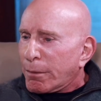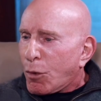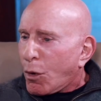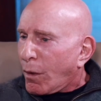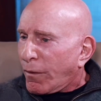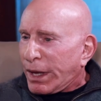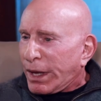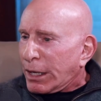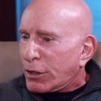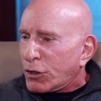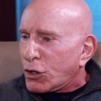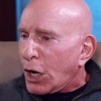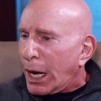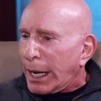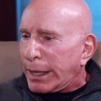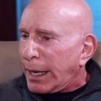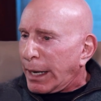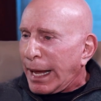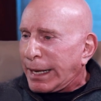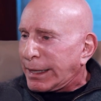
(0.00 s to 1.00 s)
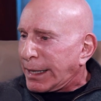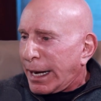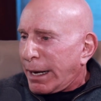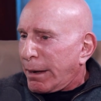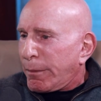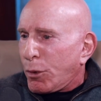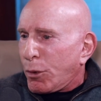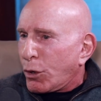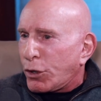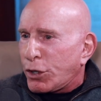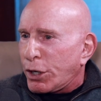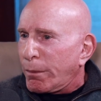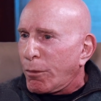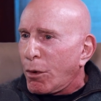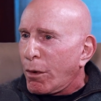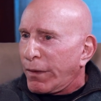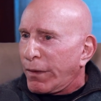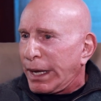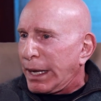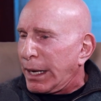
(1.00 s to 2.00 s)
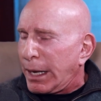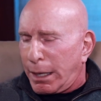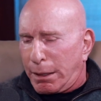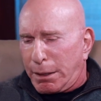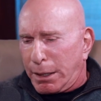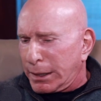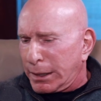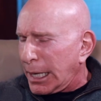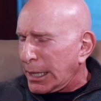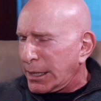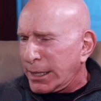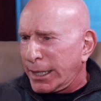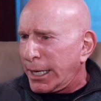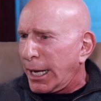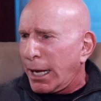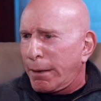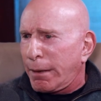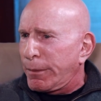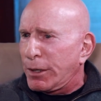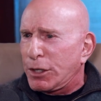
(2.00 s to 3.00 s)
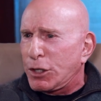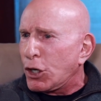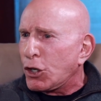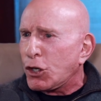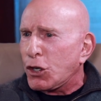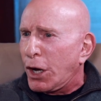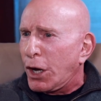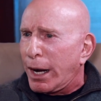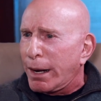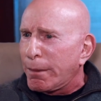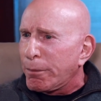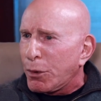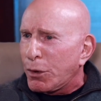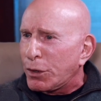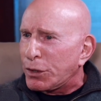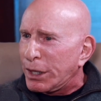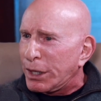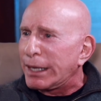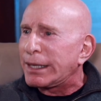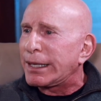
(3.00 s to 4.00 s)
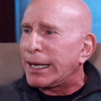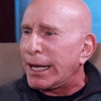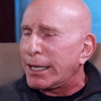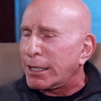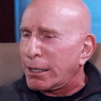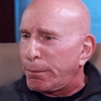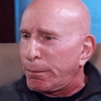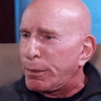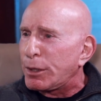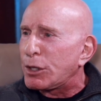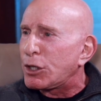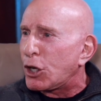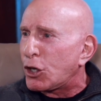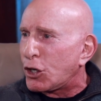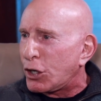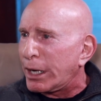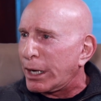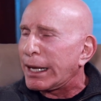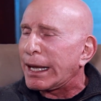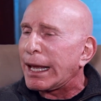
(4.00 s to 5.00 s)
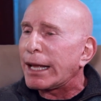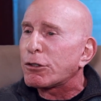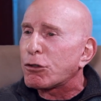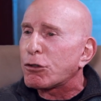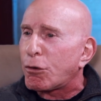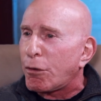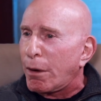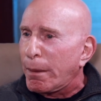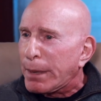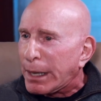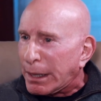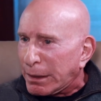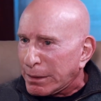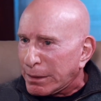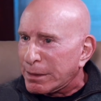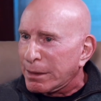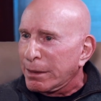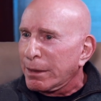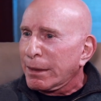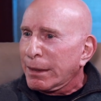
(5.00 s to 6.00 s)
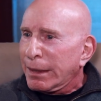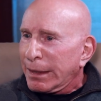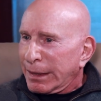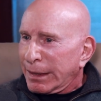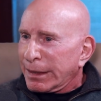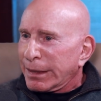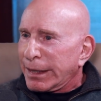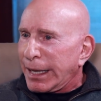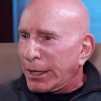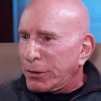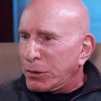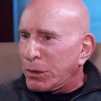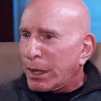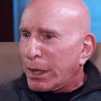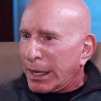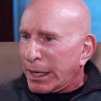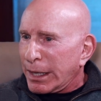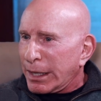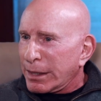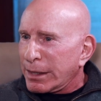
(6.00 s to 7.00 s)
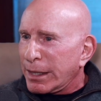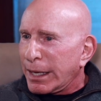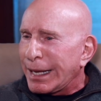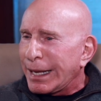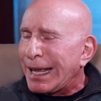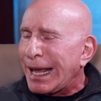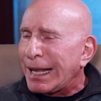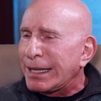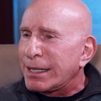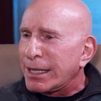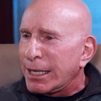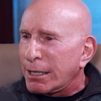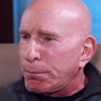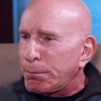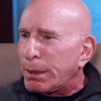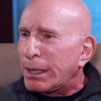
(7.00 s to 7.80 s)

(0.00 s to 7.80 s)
the movie is not anti-abortion movie. It, it doesn't take a position on abortion. No. It takes a position against criminals. That's yeah. what it is, and against this